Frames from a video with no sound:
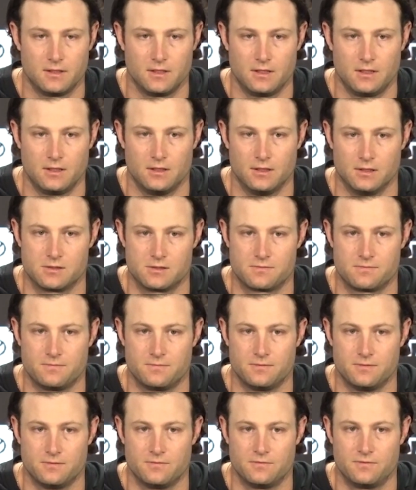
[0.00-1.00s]
as
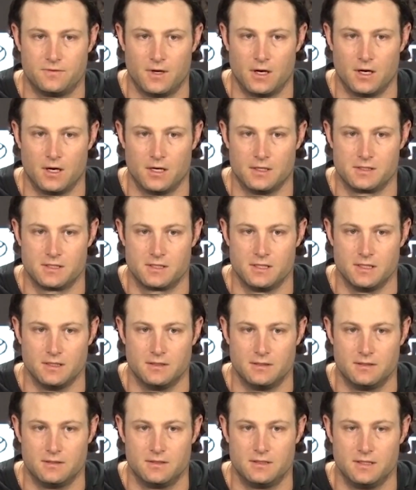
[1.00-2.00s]
far as
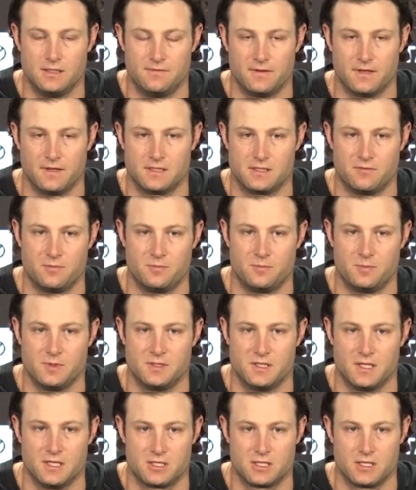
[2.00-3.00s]
the defensive
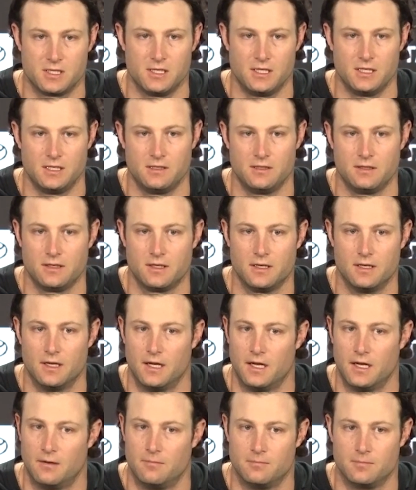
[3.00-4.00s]
positioning,
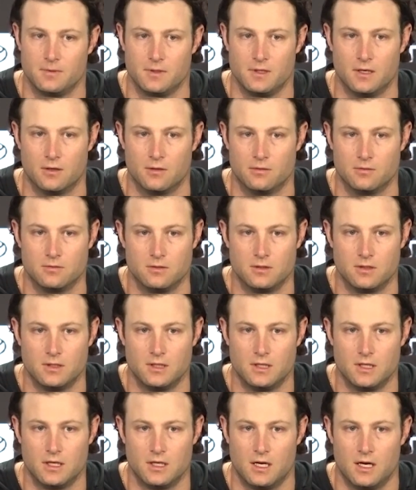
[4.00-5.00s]
I'm
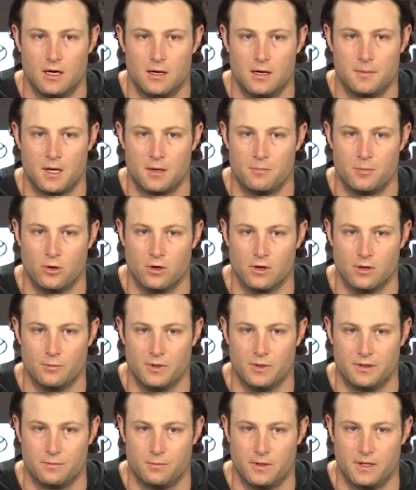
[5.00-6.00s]
on board
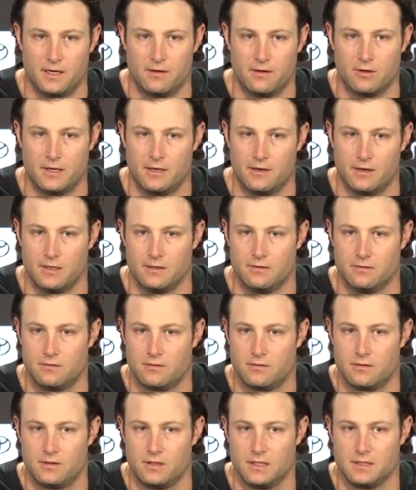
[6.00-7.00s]
with whatever Aaron
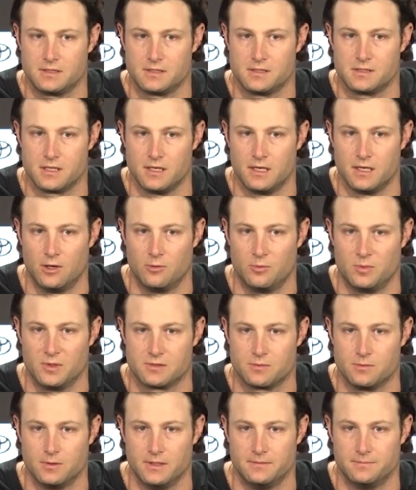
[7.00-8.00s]
thinks is going to help
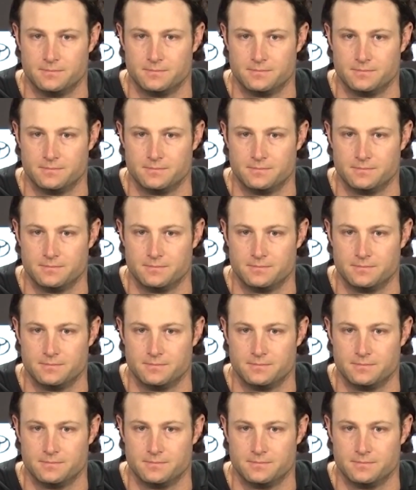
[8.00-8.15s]
us win.